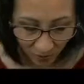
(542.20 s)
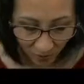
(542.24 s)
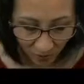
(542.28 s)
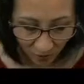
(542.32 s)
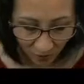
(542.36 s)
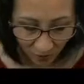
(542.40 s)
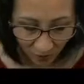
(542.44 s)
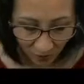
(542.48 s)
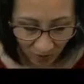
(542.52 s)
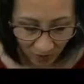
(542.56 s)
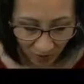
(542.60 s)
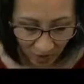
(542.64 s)
of a
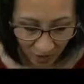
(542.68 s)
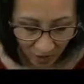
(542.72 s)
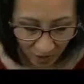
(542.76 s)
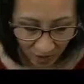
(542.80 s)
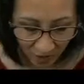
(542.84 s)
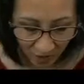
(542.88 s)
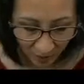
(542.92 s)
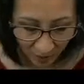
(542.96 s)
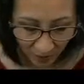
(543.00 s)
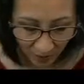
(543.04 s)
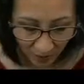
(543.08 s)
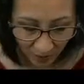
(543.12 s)
V
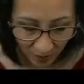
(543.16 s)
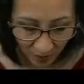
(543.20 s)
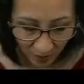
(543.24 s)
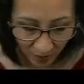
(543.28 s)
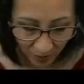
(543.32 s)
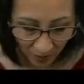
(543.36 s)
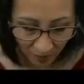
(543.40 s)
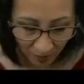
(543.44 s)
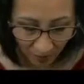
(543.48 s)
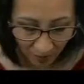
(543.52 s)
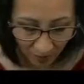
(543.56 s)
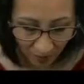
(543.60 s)
shape in
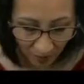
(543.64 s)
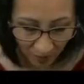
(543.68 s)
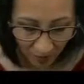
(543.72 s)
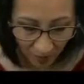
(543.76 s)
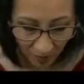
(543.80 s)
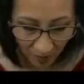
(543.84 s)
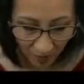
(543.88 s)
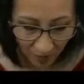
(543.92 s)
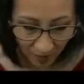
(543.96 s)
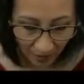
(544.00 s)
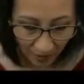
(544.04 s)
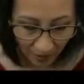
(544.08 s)
here,
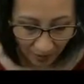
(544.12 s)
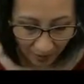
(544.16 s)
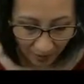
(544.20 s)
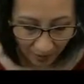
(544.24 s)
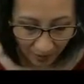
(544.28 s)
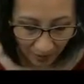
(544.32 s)
and